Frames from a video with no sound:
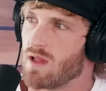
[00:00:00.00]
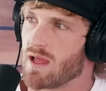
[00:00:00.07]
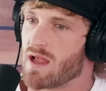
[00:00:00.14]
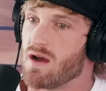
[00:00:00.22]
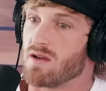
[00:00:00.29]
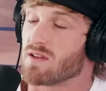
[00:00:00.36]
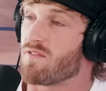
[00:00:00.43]

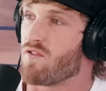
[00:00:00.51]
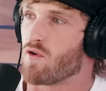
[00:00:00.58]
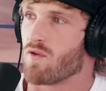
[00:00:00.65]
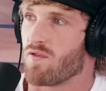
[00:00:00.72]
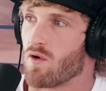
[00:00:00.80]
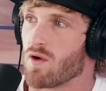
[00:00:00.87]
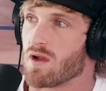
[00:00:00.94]
Like uh, for
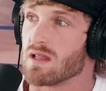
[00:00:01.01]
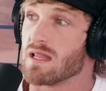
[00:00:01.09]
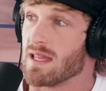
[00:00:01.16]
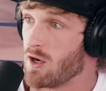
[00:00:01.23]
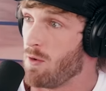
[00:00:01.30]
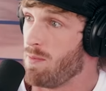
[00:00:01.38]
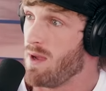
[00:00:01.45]
for a
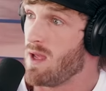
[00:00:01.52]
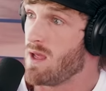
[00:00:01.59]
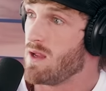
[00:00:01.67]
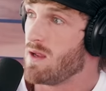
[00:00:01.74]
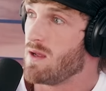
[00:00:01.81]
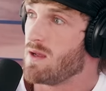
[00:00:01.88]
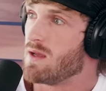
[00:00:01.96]
little
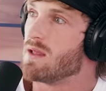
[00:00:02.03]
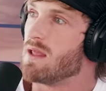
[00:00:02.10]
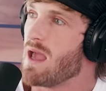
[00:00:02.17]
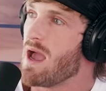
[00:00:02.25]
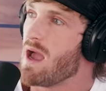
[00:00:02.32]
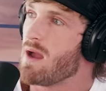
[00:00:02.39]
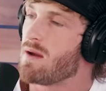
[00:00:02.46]
bit,
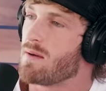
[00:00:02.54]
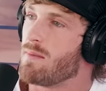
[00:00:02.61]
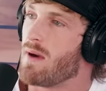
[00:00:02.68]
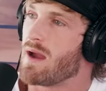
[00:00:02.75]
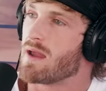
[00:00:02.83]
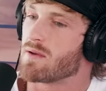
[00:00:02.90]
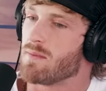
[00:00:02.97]
yeah,
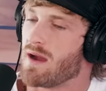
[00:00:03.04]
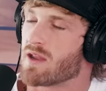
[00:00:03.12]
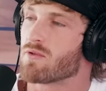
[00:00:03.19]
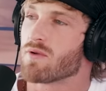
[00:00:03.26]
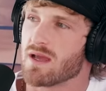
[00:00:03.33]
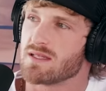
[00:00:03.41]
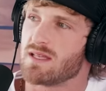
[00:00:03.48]
my my
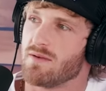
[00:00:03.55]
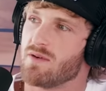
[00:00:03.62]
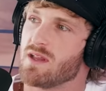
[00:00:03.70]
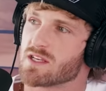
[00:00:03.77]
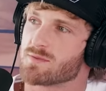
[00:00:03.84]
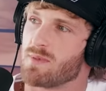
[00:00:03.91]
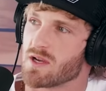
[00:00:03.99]

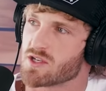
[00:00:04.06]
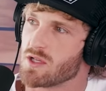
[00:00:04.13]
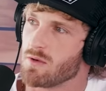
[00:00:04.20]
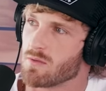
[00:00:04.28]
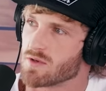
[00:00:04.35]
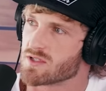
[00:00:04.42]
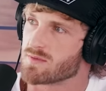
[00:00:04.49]
creativity
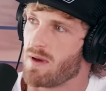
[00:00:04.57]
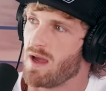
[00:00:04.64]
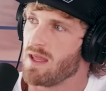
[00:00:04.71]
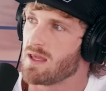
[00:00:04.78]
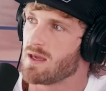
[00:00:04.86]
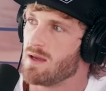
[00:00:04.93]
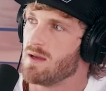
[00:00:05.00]
especially will
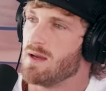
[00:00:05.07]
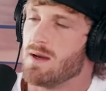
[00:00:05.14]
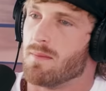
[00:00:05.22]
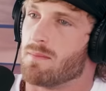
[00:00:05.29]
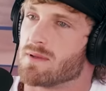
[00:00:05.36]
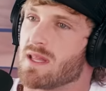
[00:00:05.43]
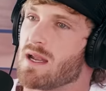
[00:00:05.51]
spike.
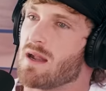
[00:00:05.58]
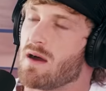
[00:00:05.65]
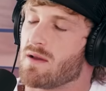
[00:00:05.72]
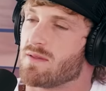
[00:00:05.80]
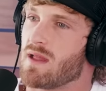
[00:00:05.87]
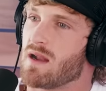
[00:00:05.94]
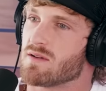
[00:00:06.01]
But then I
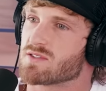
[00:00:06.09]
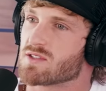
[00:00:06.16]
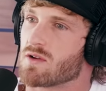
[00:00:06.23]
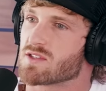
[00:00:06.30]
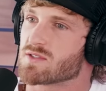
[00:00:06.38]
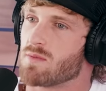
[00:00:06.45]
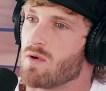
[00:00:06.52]
then I'll
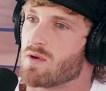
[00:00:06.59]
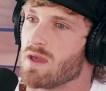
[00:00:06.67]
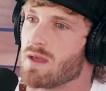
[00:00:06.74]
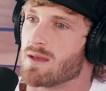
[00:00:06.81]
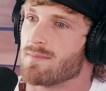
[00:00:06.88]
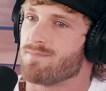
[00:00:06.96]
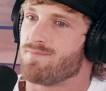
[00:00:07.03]
start
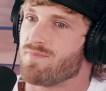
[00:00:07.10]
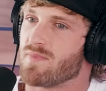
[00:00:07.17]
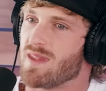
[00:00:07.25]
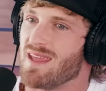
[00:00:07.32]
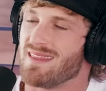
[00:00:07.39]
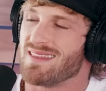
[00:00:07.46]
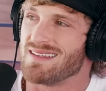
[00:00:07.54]
smoking
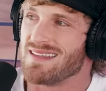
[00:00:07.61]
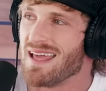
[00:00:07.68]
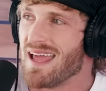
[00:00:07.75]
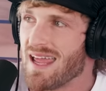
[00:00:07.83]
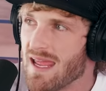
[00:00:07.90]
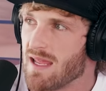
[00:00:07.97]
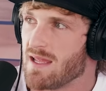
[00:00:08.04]
in the
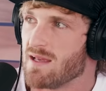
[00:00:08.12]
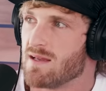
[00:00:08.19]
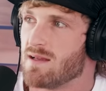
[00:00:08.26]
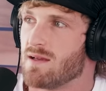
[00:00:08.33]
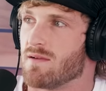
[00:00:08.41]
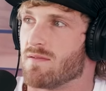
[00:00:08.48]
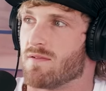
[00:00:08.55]
day
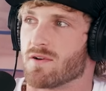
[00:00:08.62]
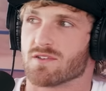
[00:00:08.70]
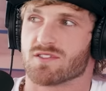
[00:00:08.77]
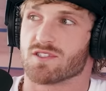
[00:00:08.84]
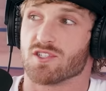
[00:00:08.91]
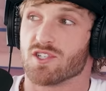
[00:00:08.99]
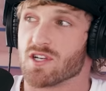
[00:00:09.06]

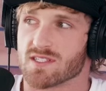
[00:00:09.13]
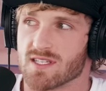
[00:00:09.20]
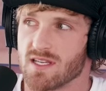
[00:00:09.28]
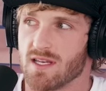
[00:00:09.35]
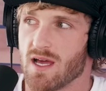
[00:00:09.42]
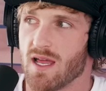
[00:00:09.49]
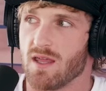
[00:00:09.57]
versus just
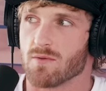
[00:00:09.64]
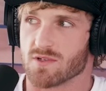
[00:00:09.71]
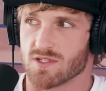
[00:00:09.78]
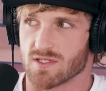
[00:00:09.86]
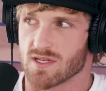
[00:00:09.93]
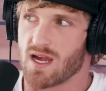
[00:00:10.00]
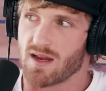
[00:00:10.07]
at night,
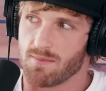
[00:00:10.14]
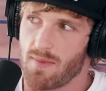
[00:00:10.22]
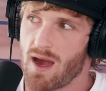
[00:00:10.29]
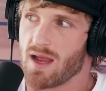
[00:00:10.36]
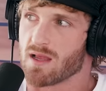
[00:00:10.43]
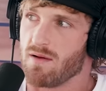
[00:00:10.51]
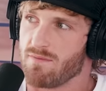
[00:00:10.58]
which is kind of
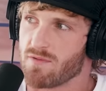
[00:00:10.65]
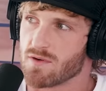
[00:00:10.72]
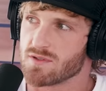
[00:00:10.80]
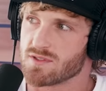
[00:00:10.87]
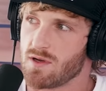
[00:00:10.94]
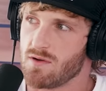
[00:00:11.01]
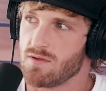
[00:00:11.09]
my
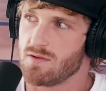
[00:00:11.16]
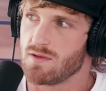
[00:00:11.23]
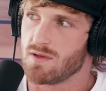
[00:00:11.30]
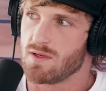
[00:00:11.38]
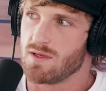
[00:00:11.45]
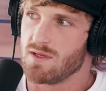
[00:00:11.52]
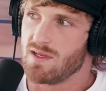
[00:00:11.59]
comfort zone.
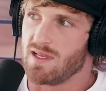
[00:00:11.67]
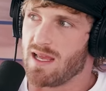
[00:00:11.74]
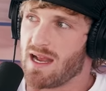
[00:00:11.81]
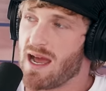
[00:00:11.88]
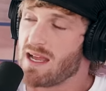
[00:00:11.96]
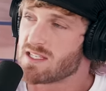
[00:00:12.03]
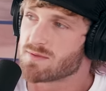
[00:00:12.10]

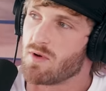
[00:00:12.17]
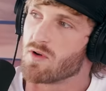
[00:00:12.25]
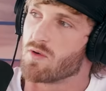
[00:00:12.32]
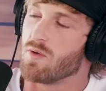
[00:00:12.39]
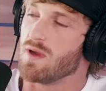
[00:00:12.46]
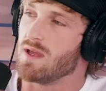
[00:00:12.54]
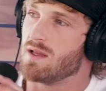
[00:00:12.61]
And I
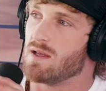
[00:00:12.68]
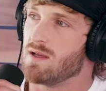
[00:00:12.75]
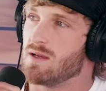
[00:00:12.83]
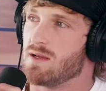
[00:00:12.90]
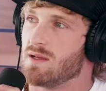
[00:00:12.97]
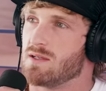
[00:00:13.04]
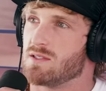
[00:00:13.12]
smoke weed
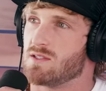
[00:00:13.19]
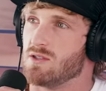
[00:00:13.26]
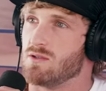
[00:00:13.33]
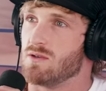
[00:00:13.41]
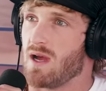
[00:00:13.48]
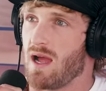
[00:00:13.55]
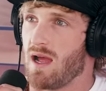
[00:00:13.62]

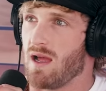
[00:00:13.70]
to